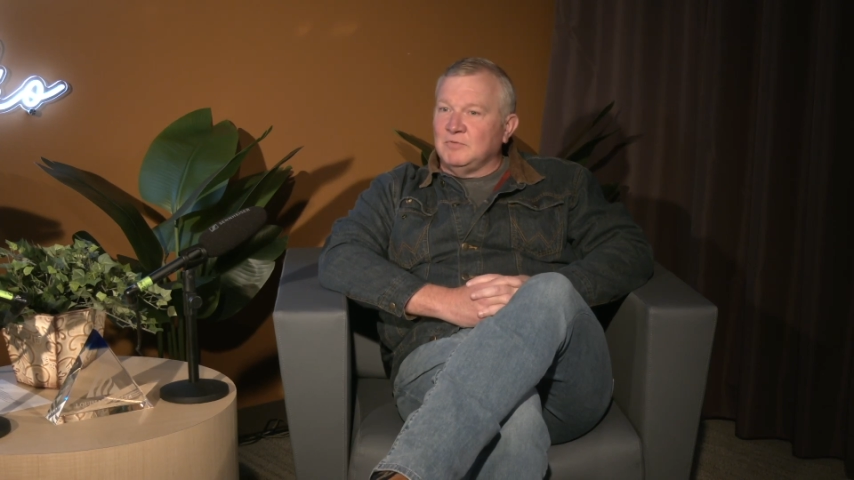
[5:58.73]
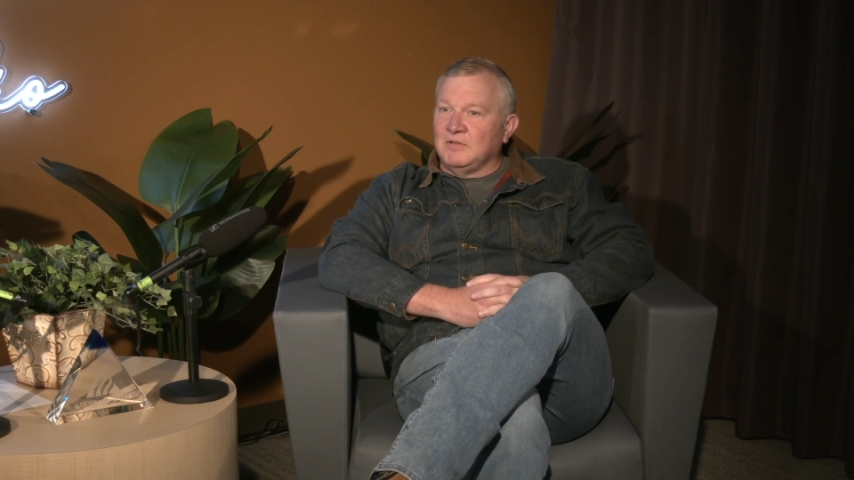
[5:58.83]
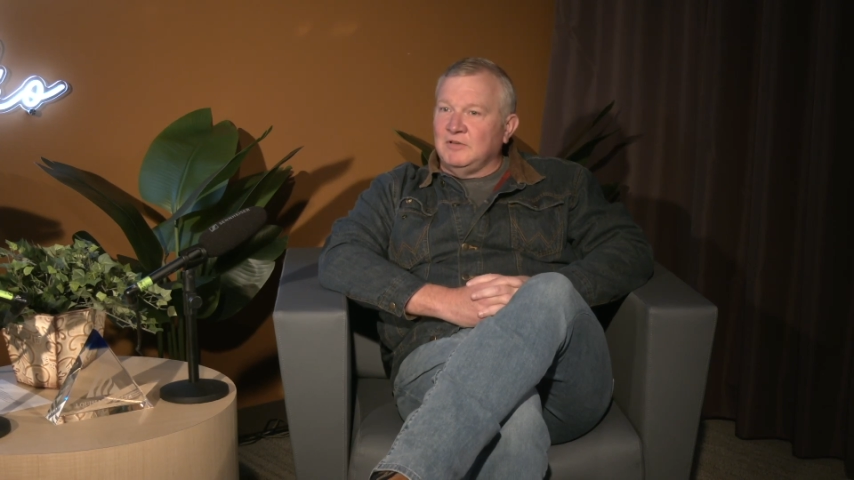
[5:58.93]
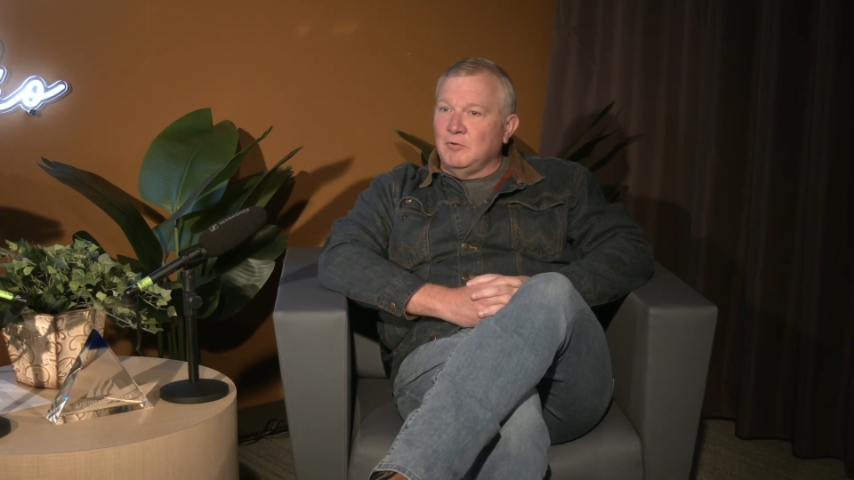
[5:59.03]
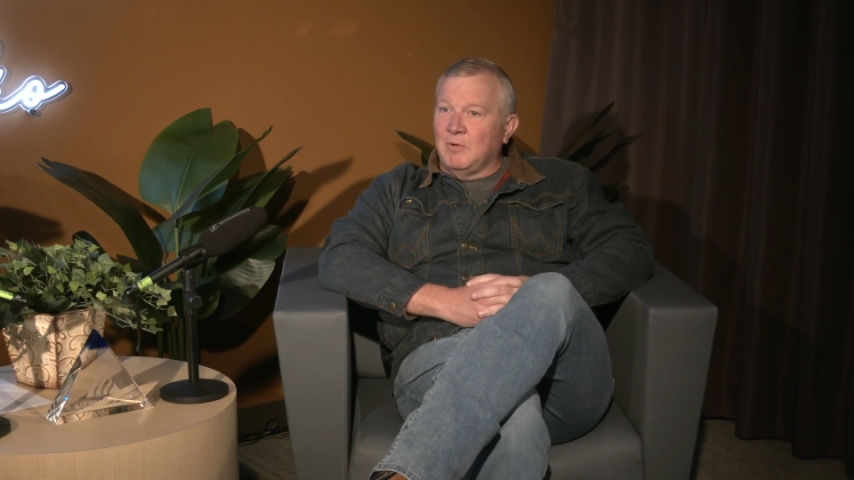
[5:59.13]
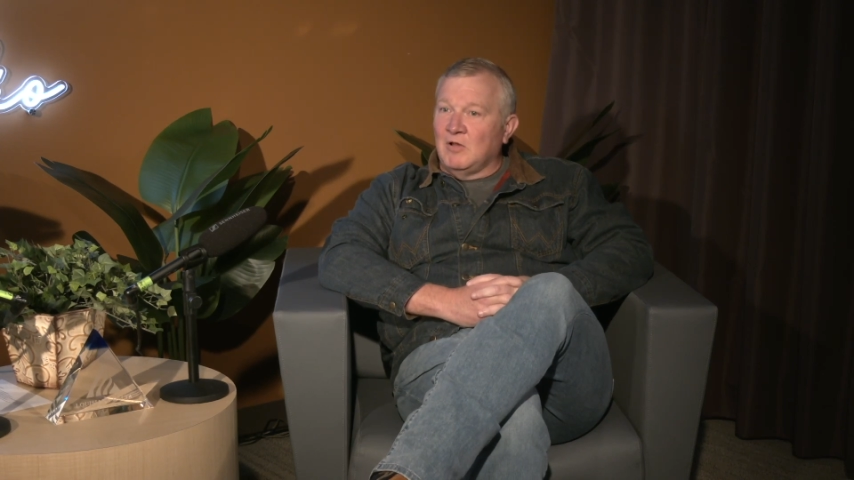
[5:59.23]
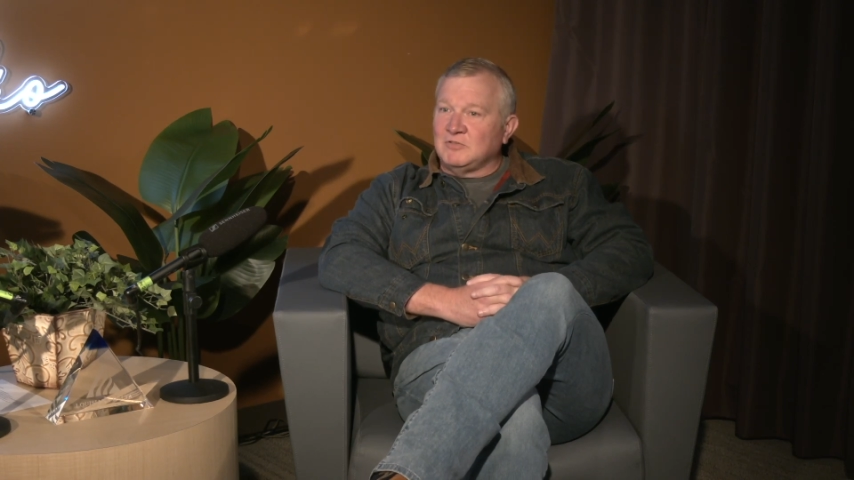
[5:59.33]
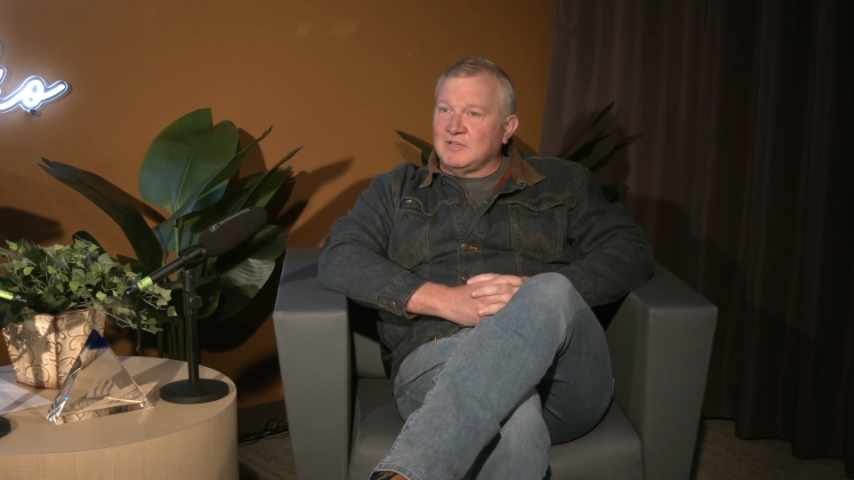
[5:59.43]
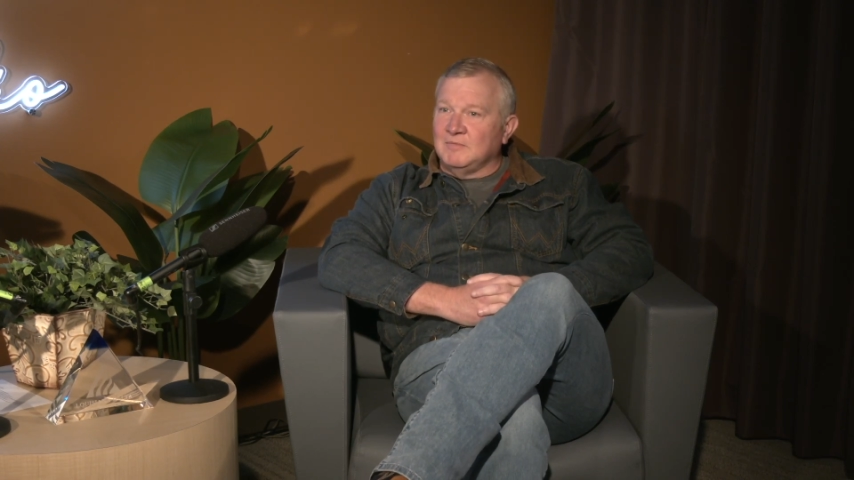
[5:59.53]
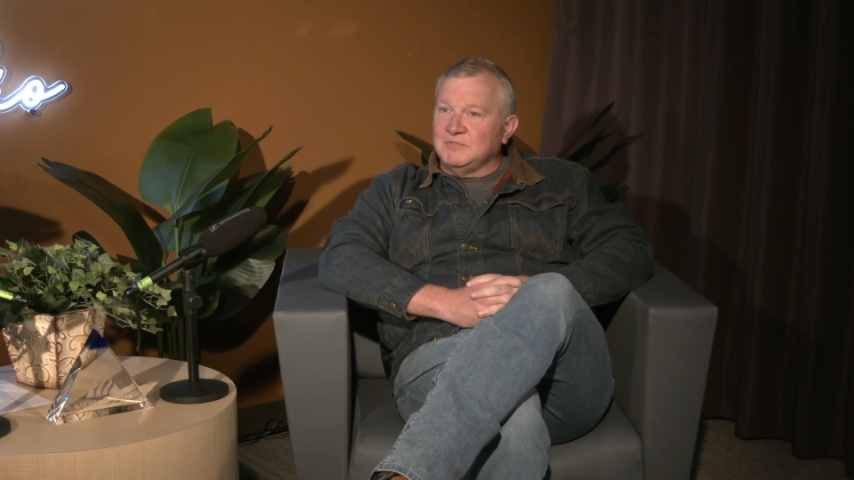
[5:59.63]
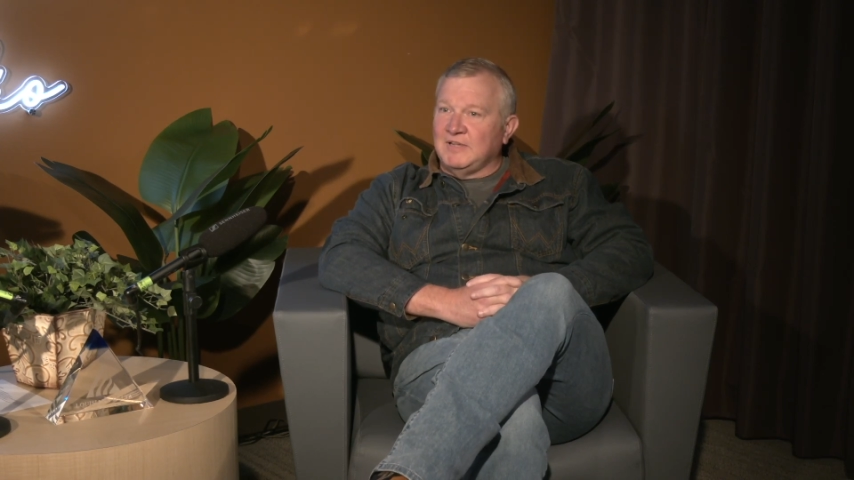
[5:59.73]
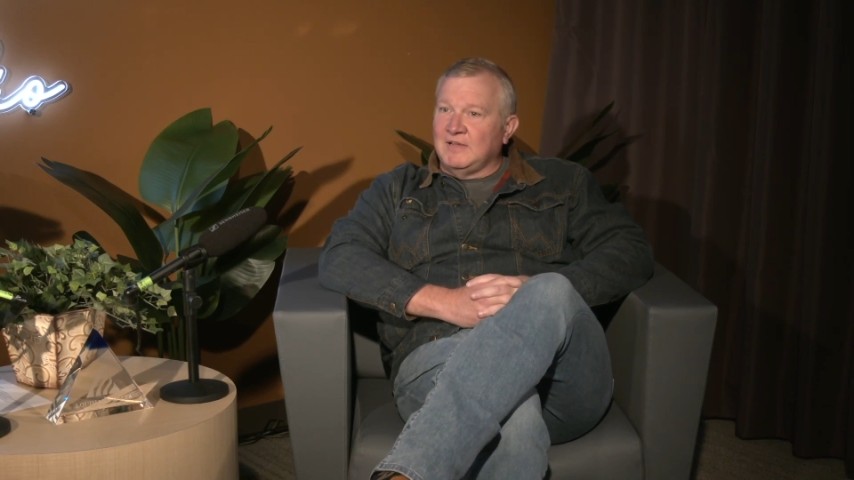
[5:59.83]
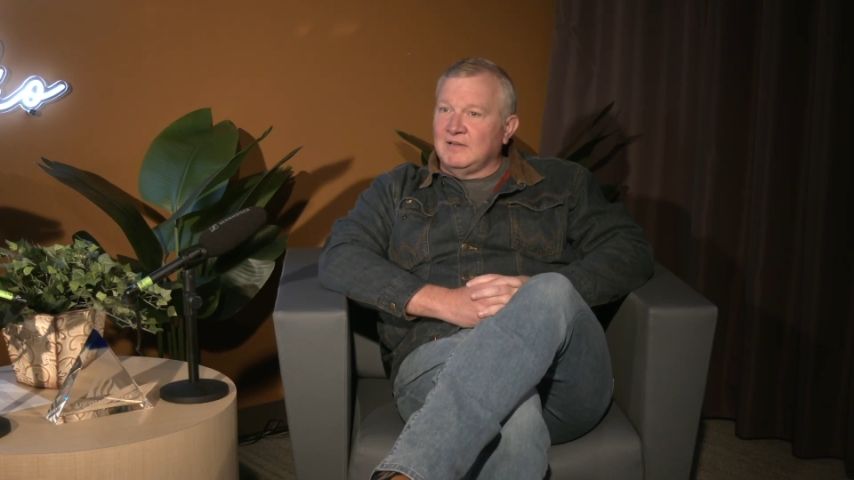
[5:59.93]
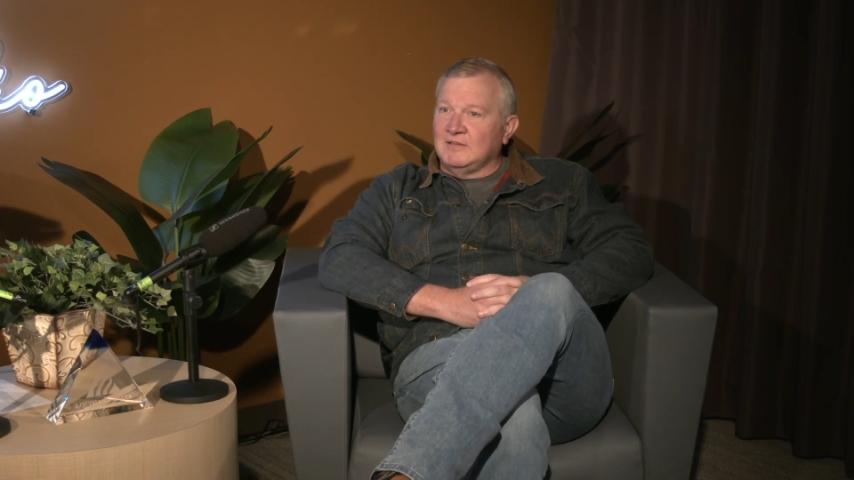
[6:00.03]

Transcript: when a new boss comes in,